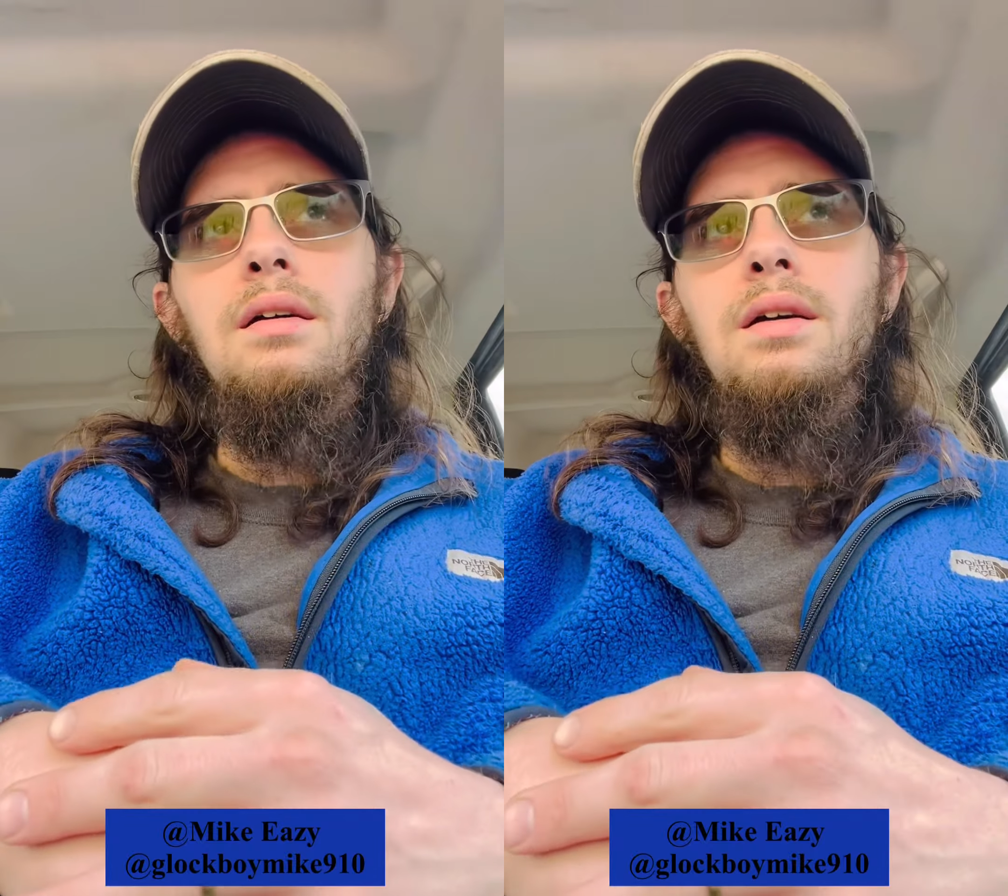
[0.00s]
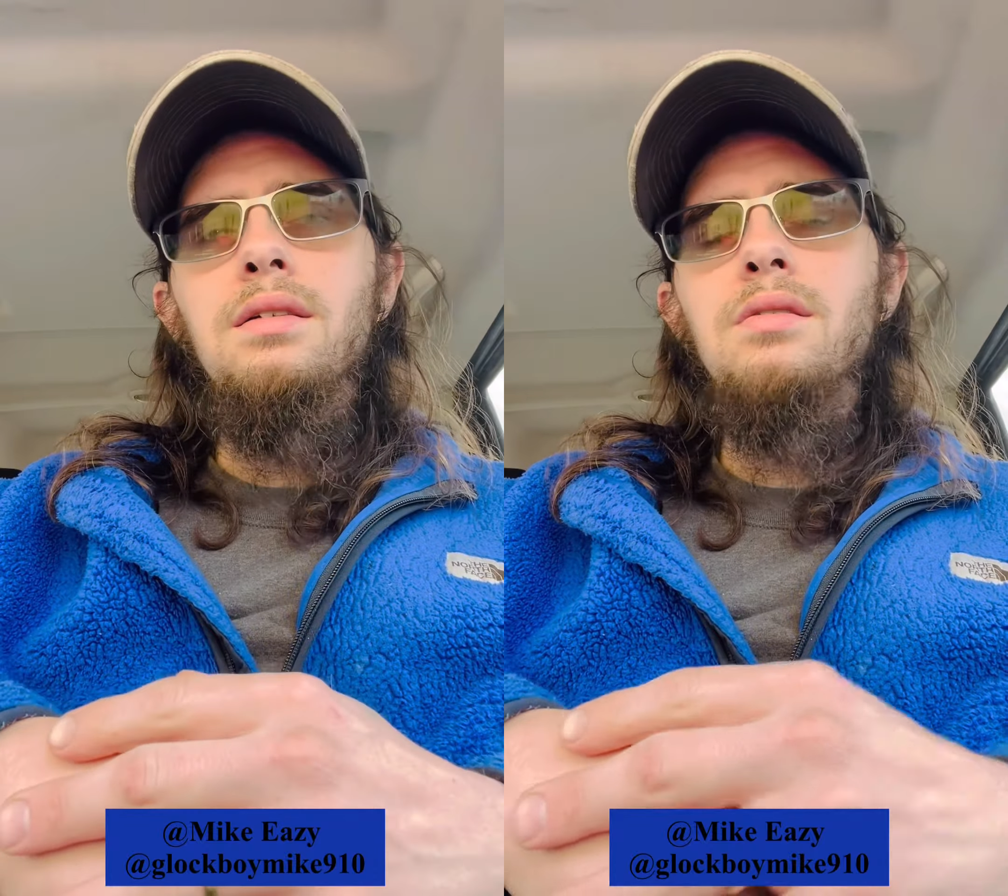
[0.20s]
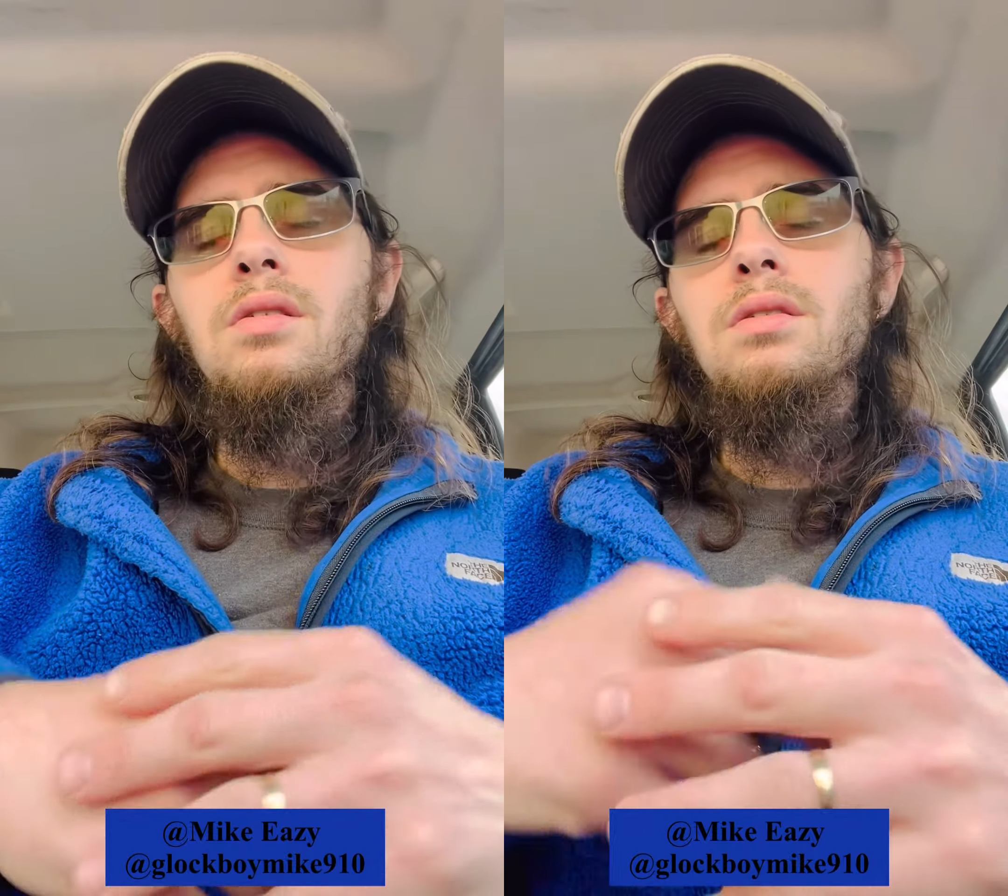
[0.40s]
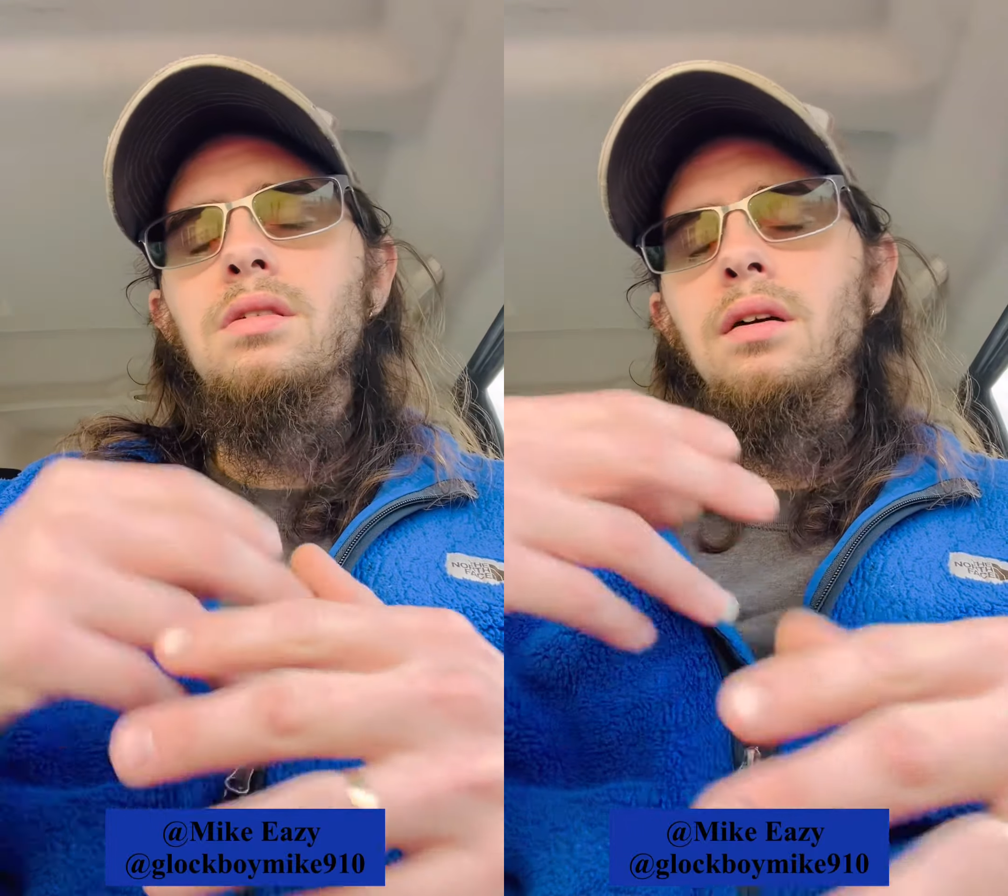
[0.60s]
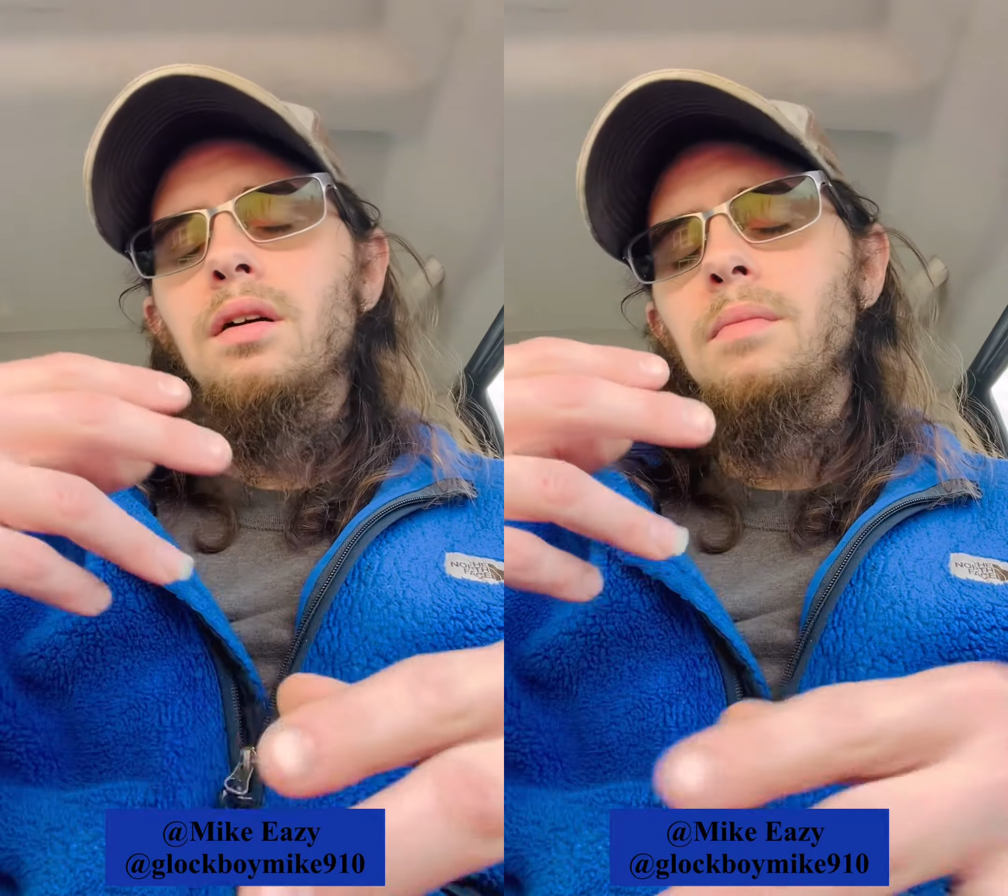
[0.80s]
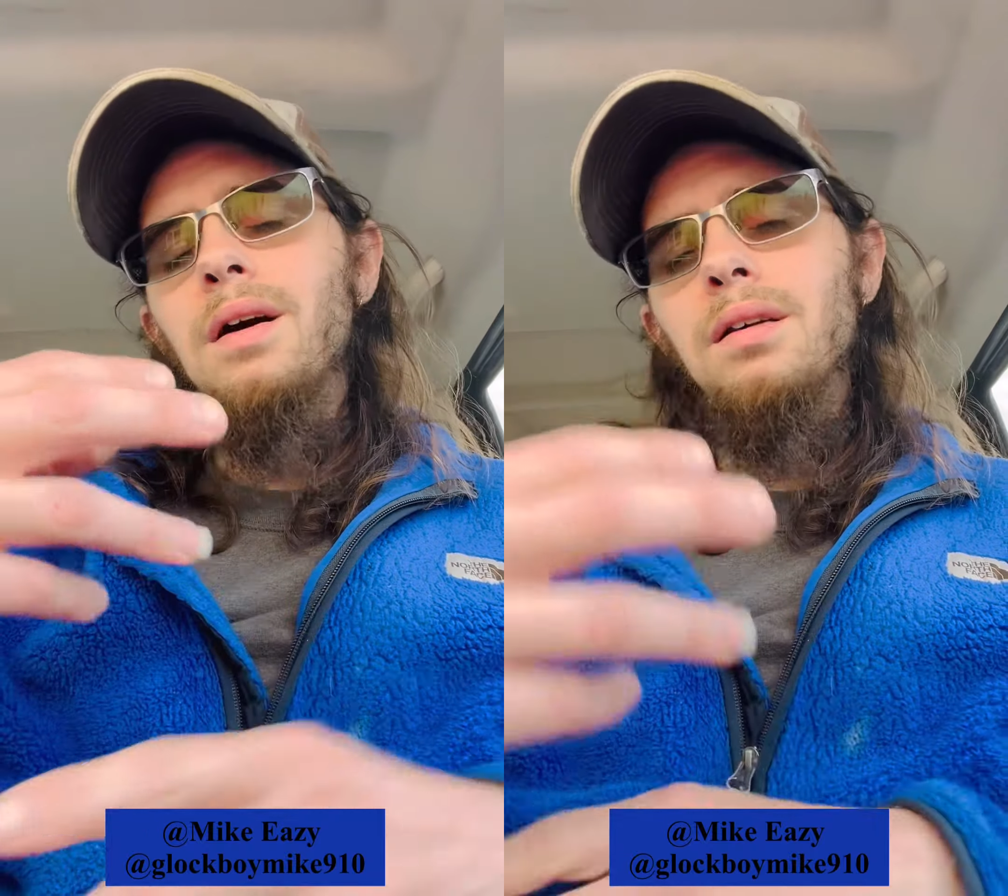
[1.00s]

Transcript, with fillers: he starts talking about